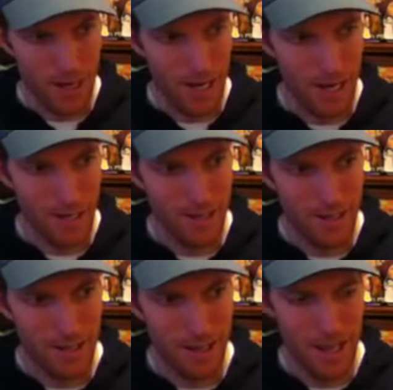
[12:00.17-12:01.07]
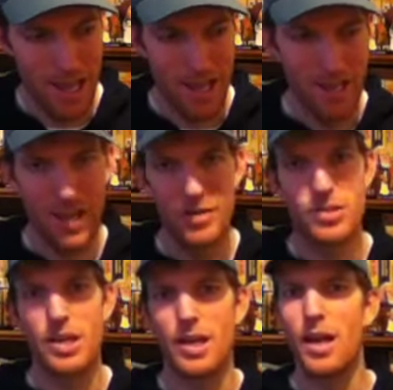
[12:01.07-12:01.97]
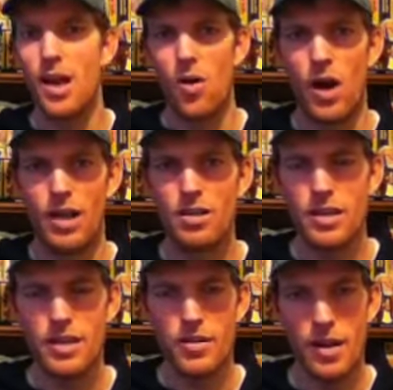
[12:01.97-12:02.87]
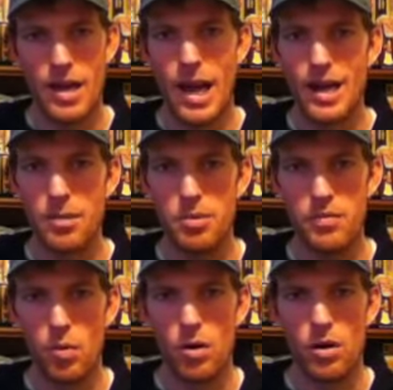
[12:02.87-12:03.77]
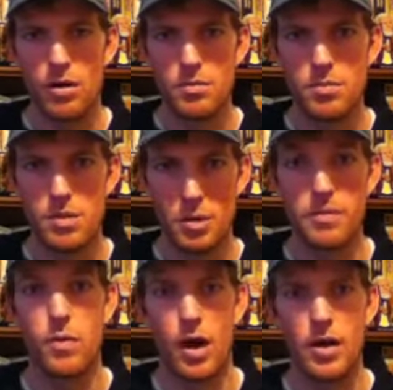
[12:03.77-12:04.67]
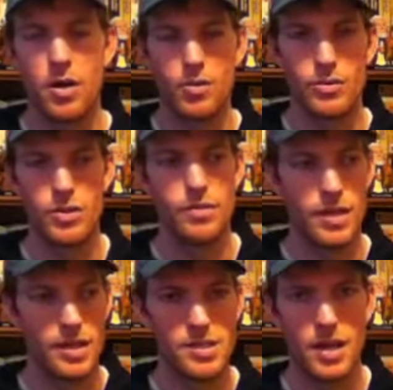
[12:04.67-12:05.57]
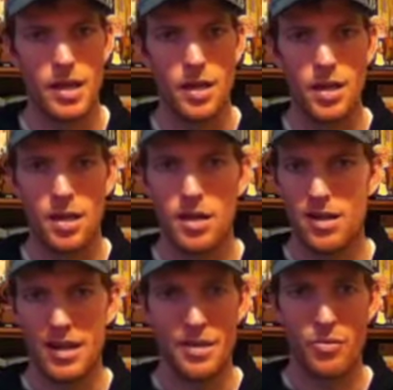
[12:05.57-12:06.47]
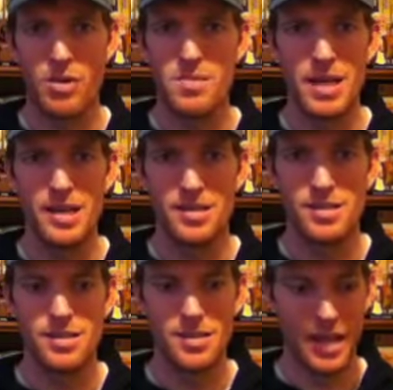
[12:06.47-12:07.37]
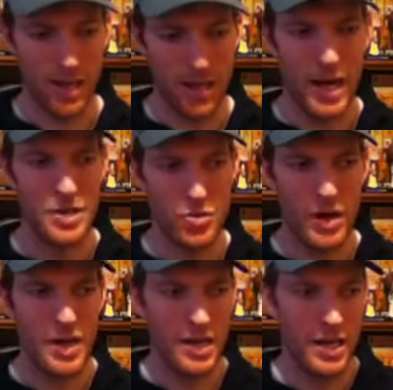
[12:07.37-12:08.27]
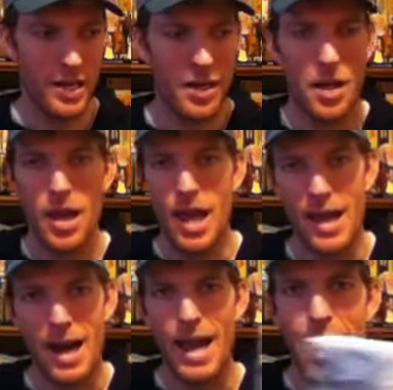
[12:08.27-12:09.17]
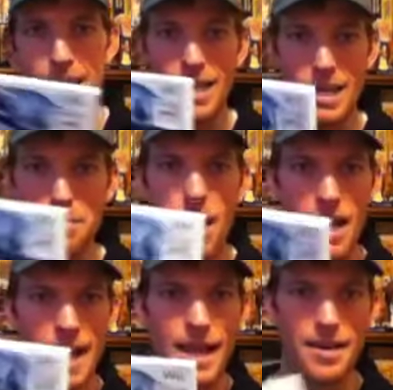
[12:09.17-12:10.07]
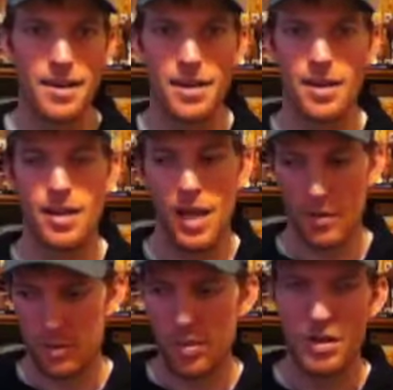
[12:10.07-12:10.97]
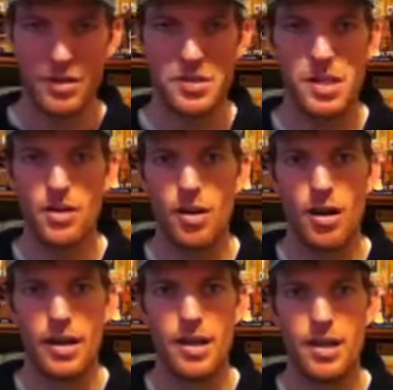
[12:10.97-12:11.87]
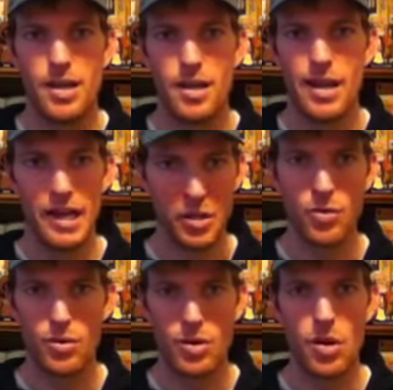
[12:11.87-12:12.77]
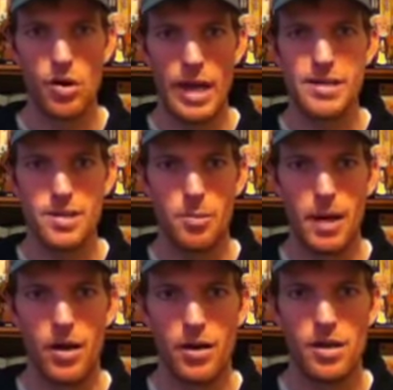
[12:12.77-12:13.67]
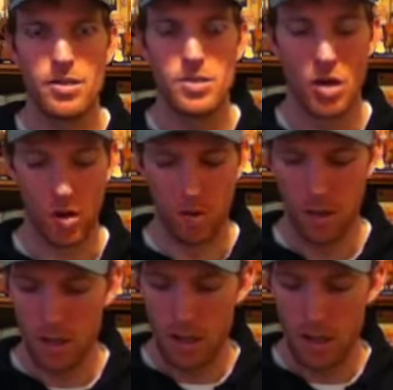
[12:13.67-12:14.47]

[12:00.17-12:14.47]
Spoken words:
I got it. I was like, well, how long had you had it before, you know, before I called and reserved it? He's like 3 minutes. Like, a guy traded it in, and I had it in my hand. I was putting the sticker on it, and you called asking about it. So